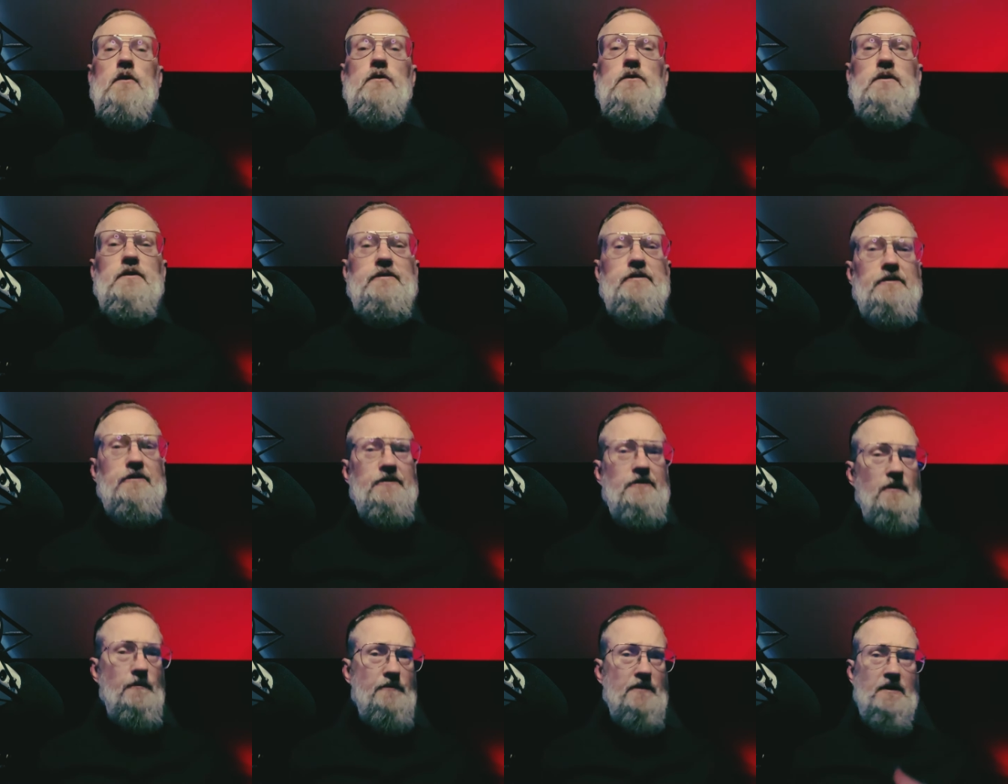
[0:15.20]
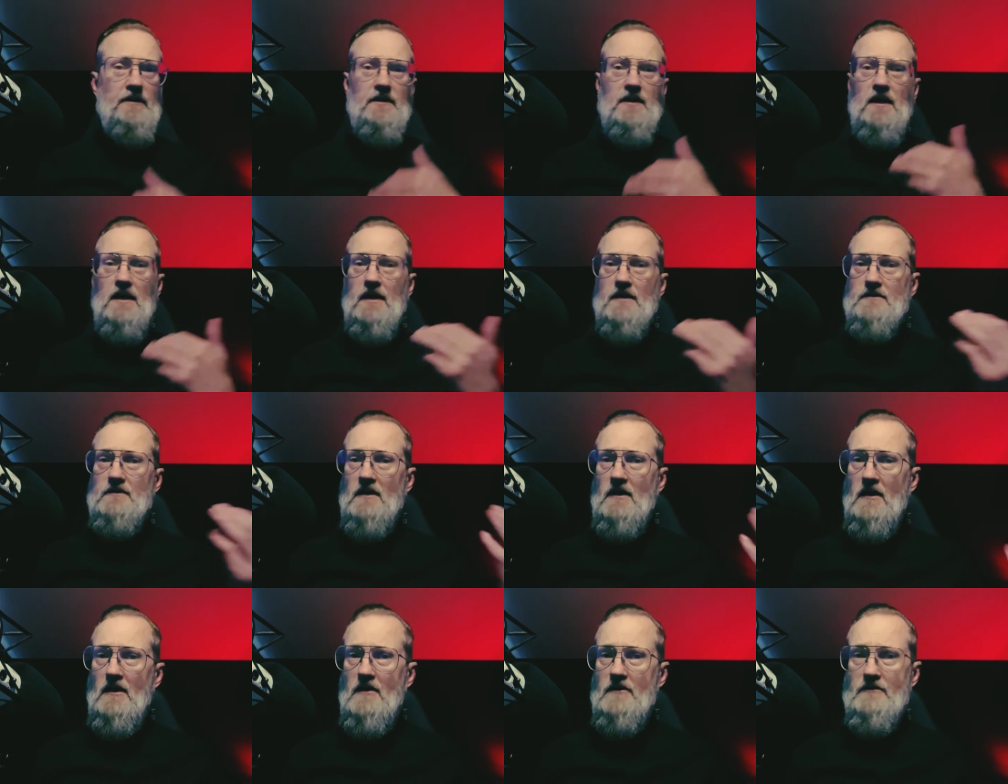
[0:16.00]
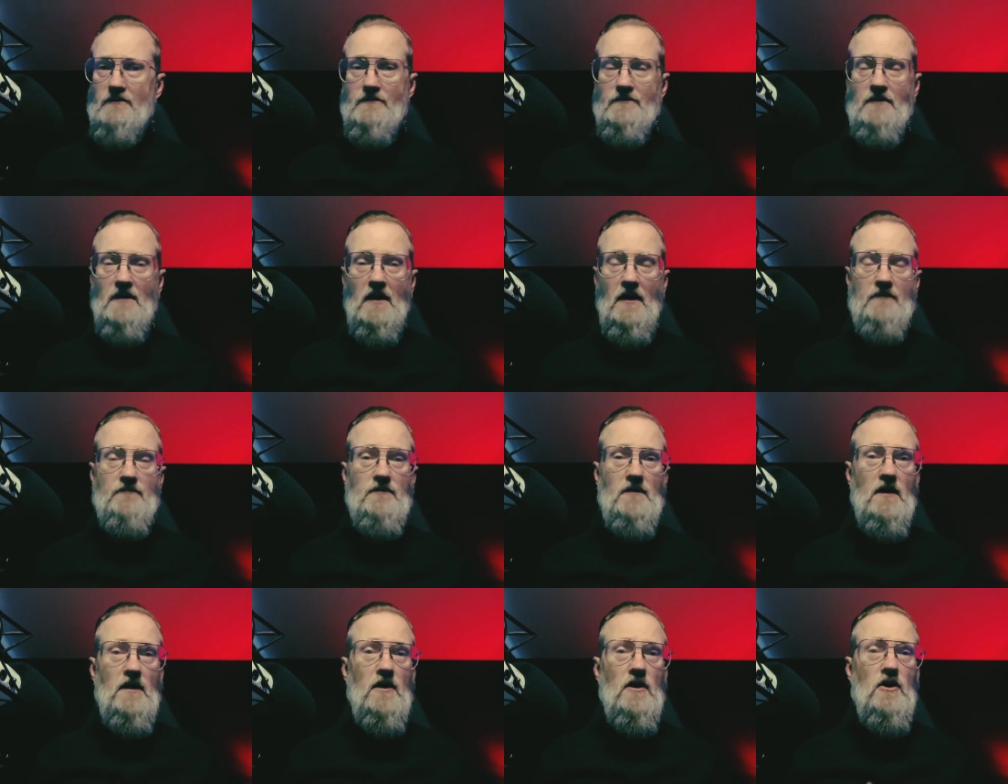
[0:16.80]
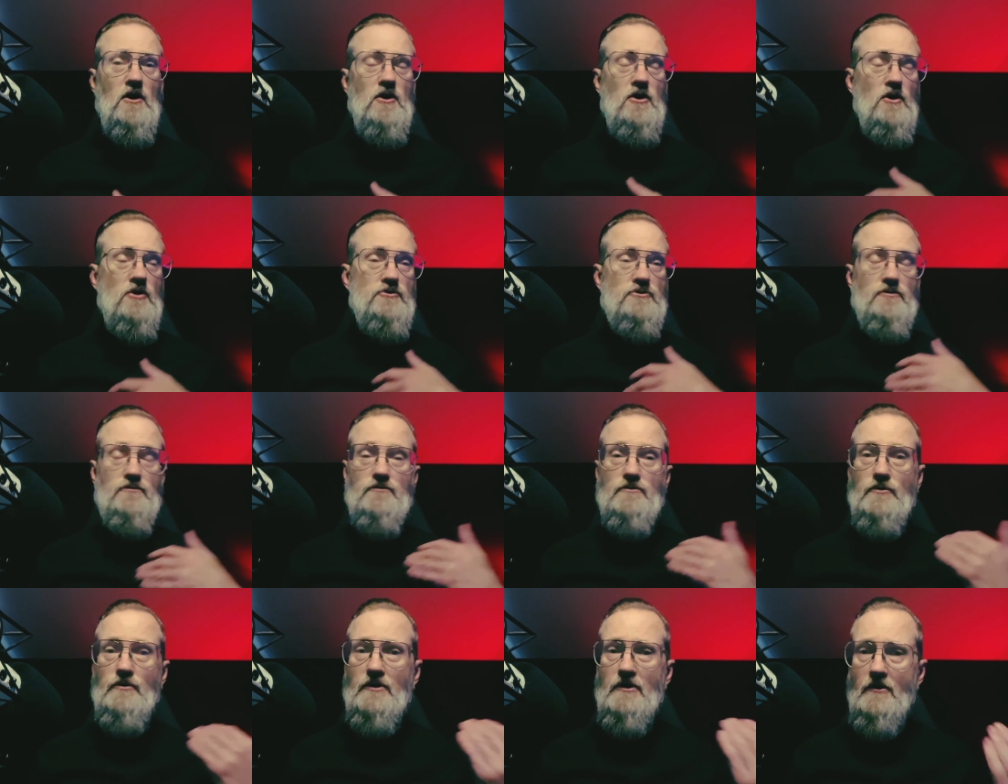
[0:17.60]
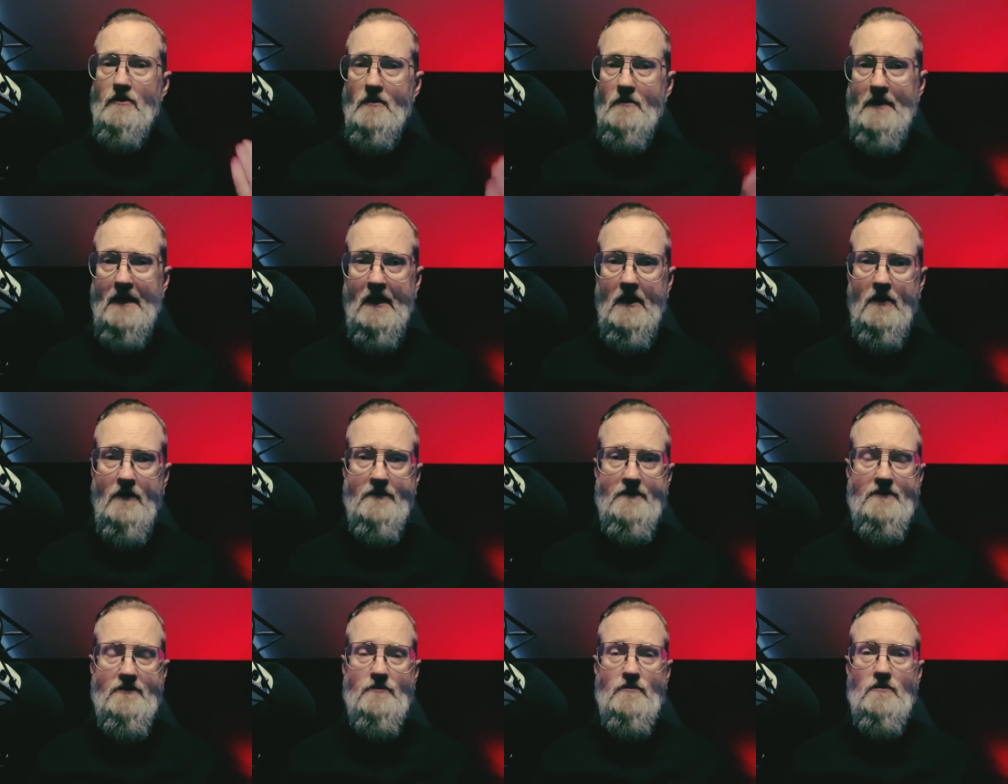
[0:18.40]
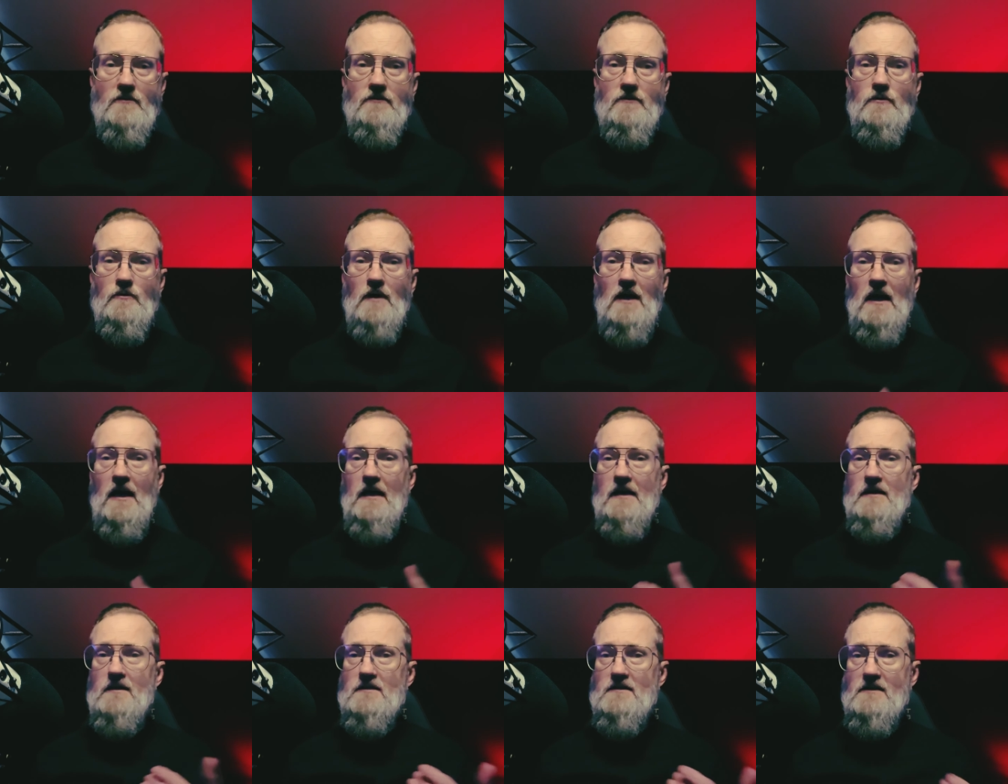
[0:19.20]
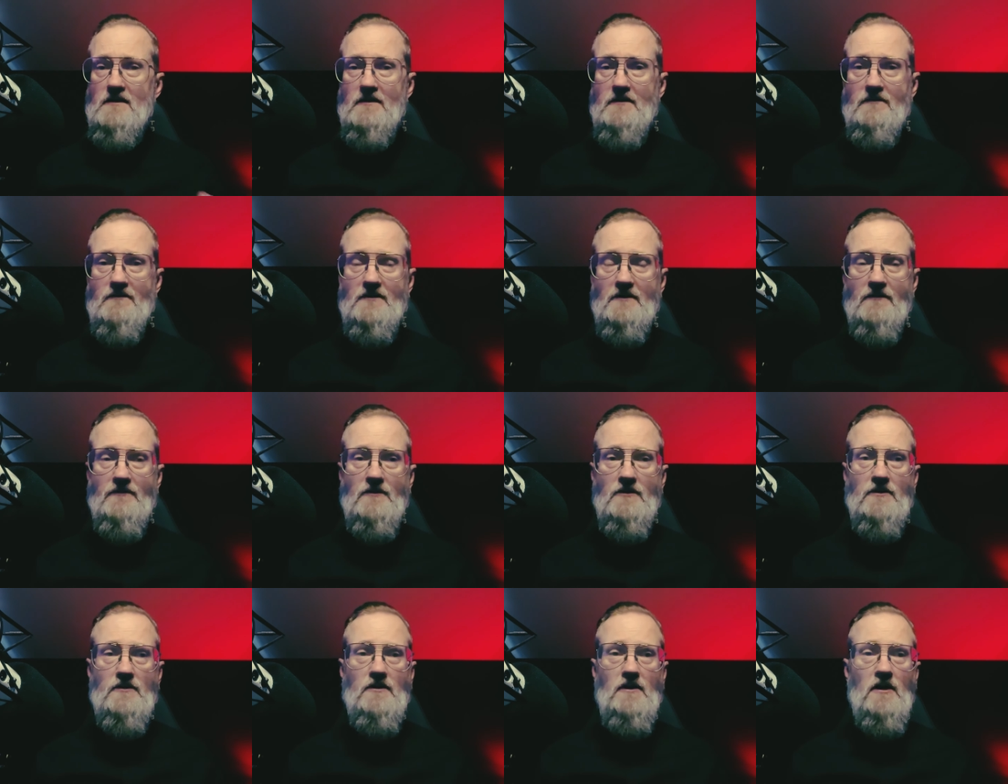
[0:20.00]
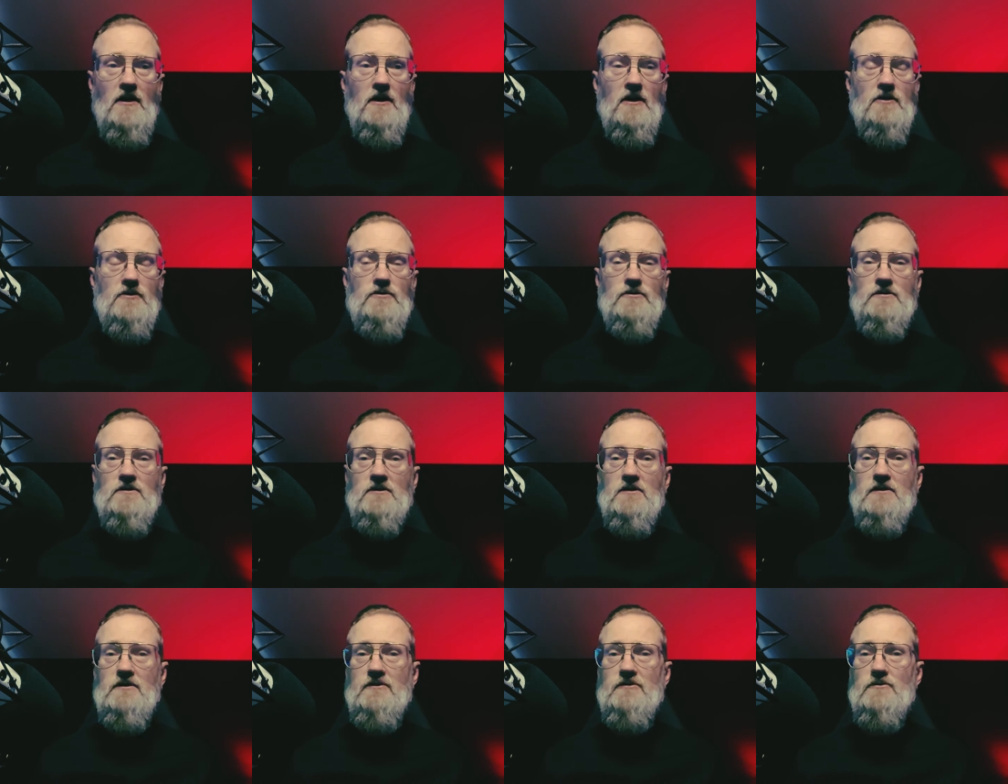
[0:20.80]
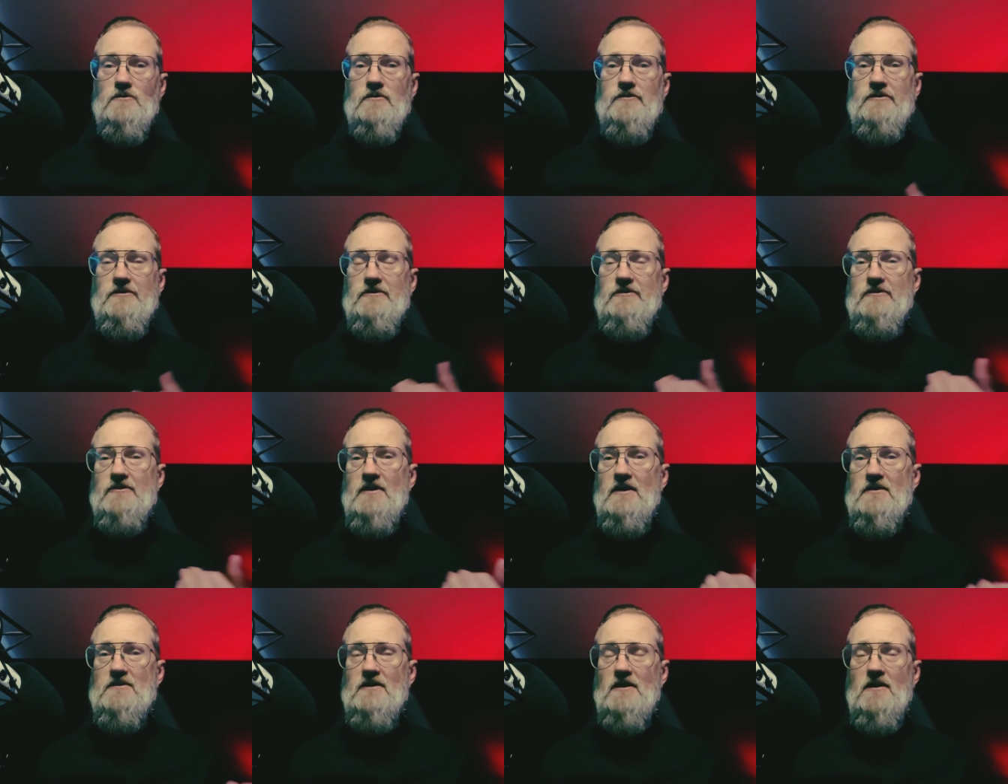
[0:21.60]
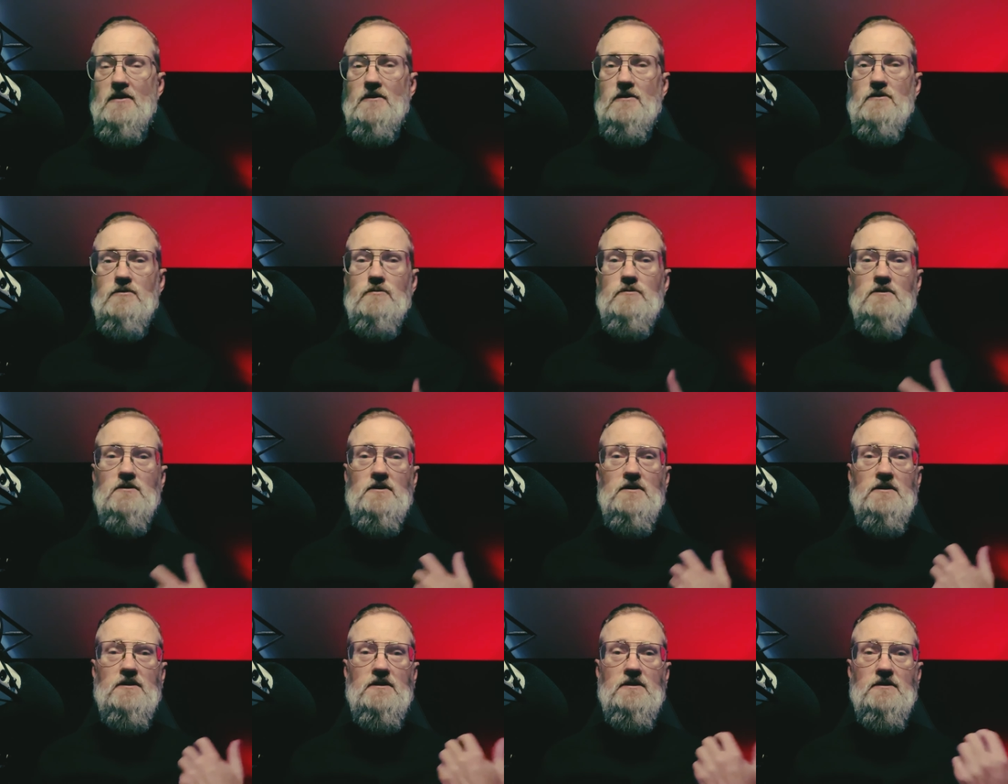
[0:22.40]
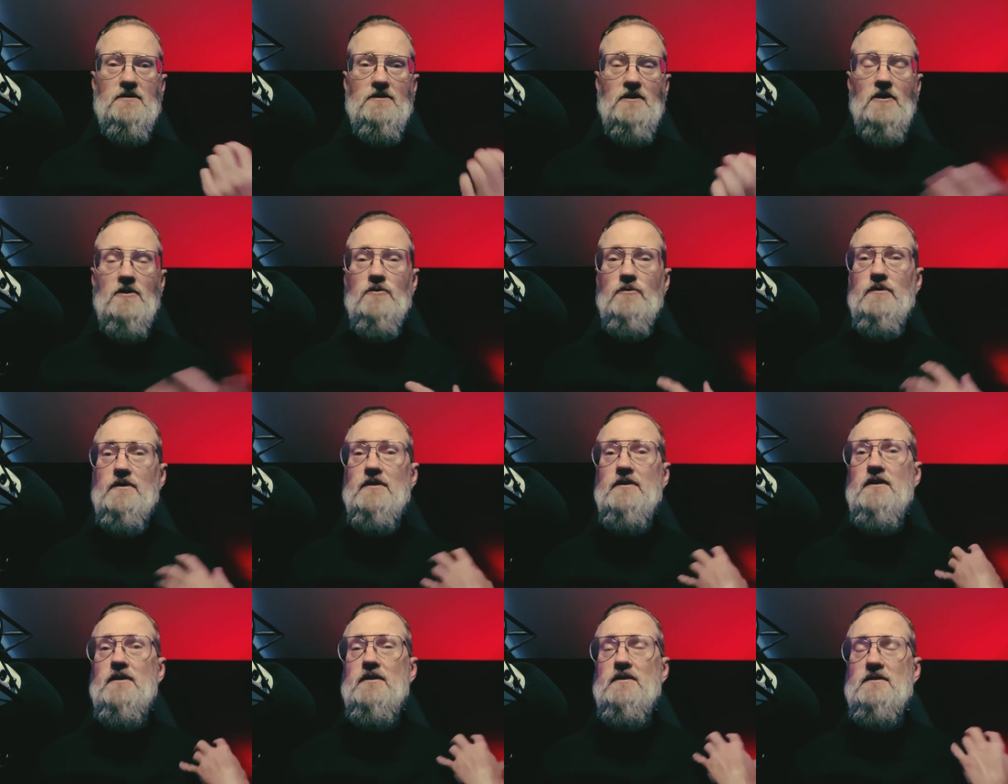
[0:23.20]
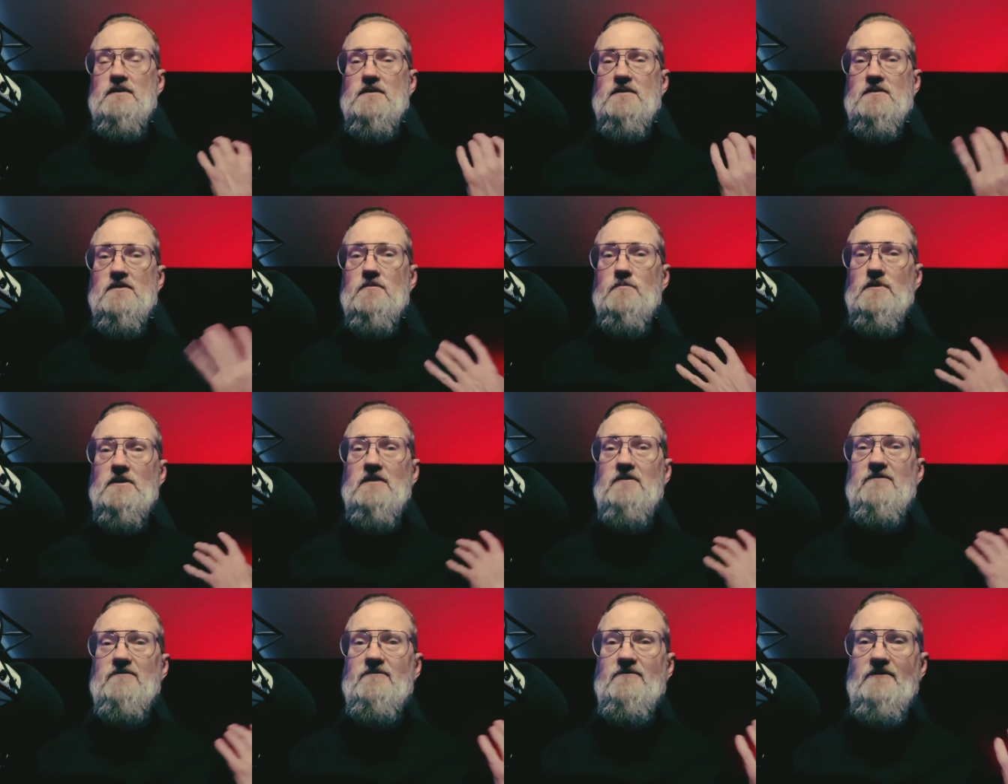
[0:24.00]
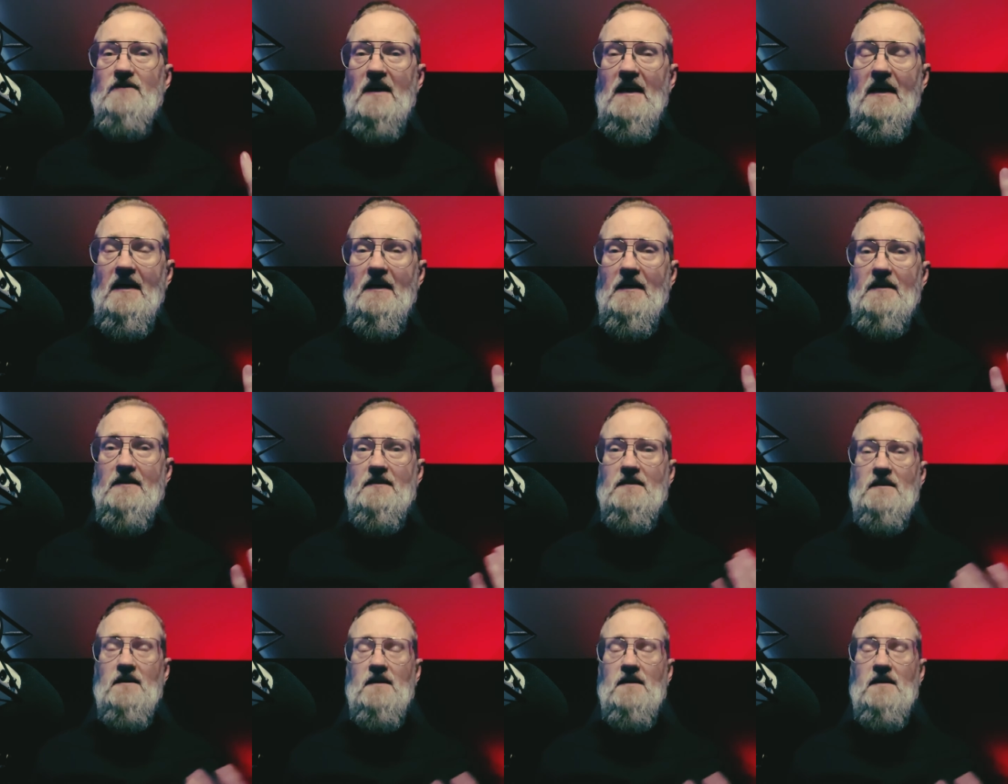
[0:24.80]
This is something that uh, you hear about through a variety of different uh, Kundalini sources that uh, the Kundalini is hungry, that it needs to be fed,